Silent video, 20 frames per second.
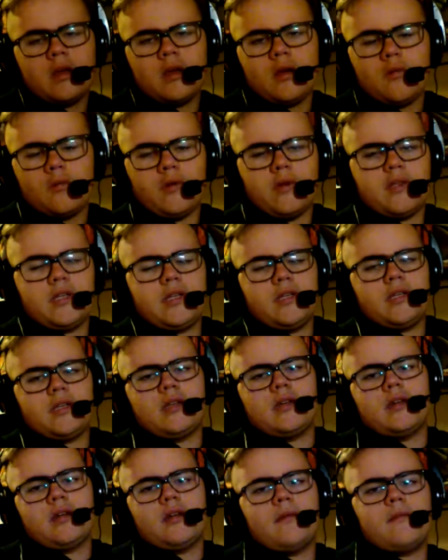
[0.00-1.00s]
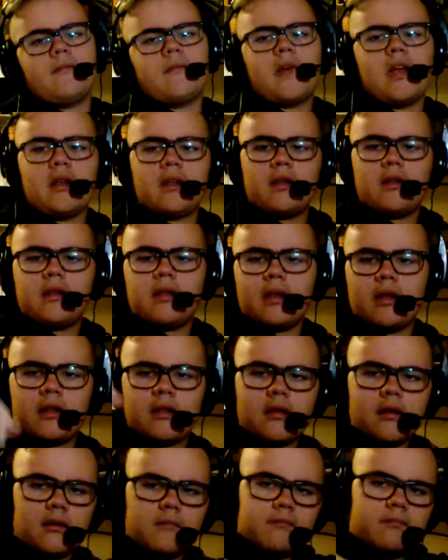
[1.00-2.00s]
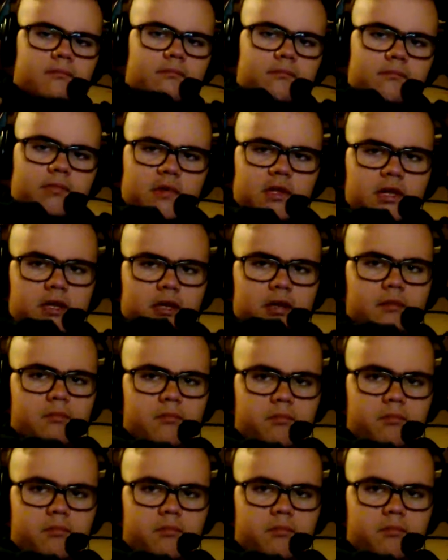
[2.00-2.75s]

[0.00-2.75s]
which and it's not like